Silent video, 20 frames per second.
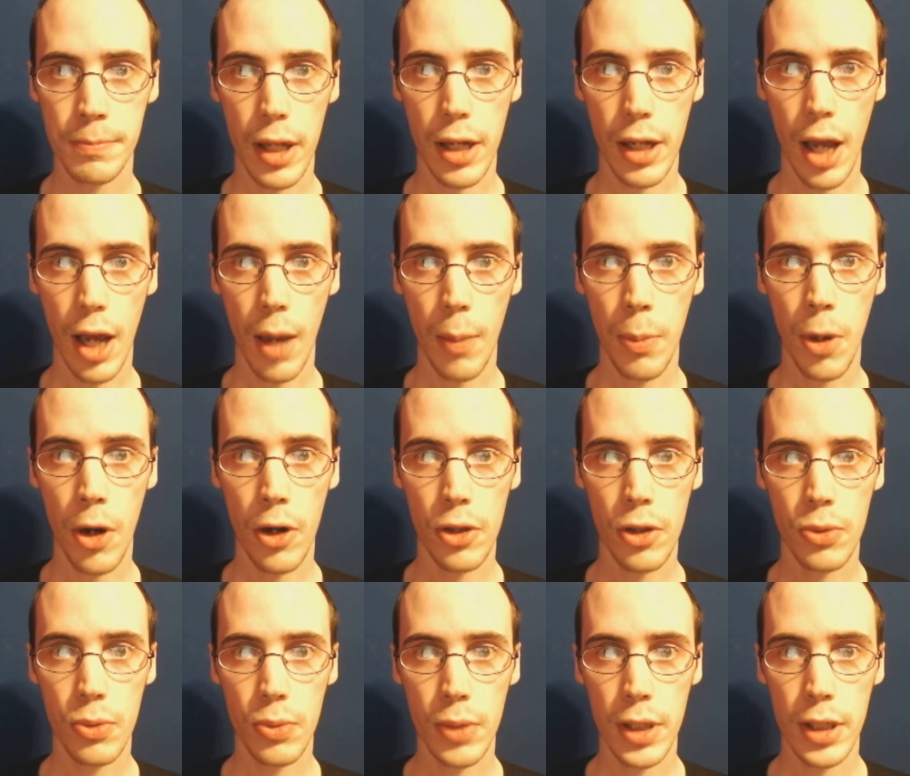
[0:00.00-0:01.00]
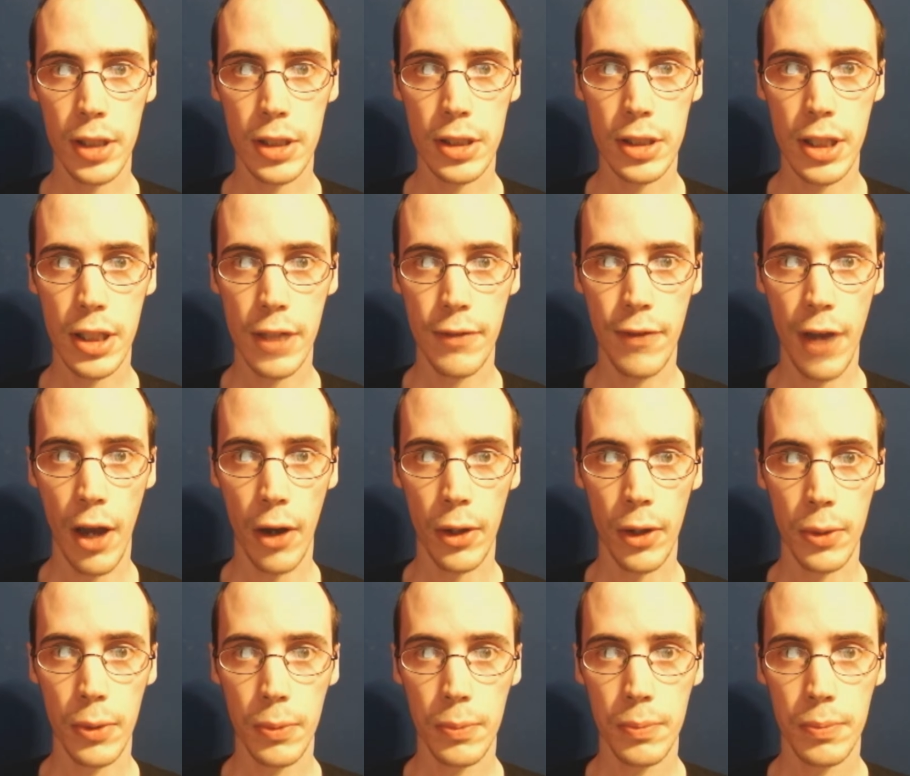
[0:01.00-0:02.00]
And now part three is
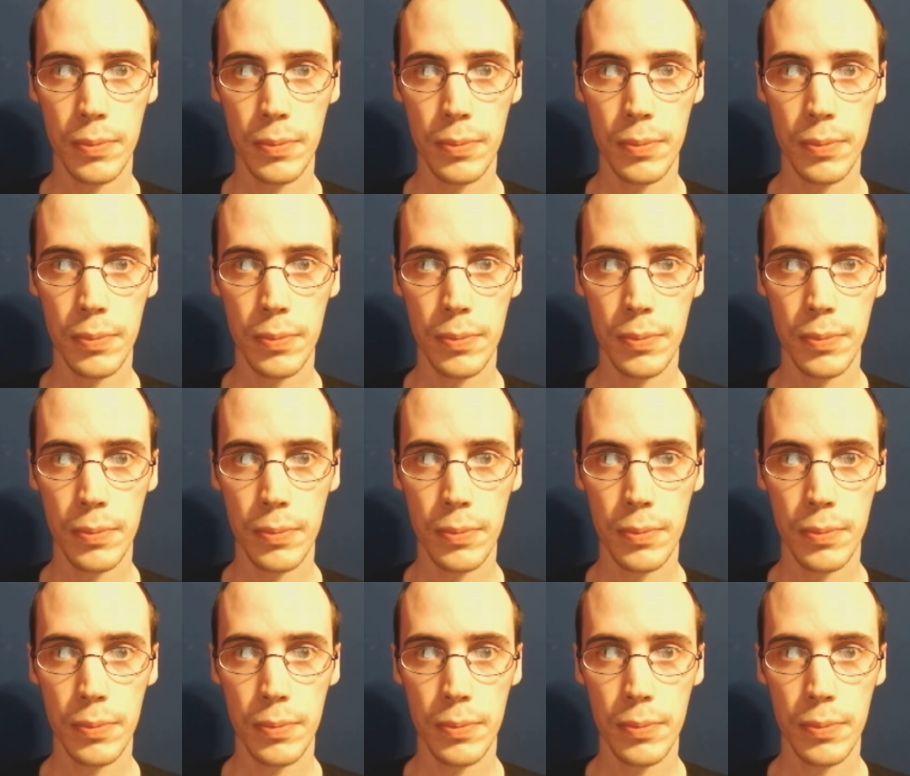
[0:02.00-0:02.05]
devalue.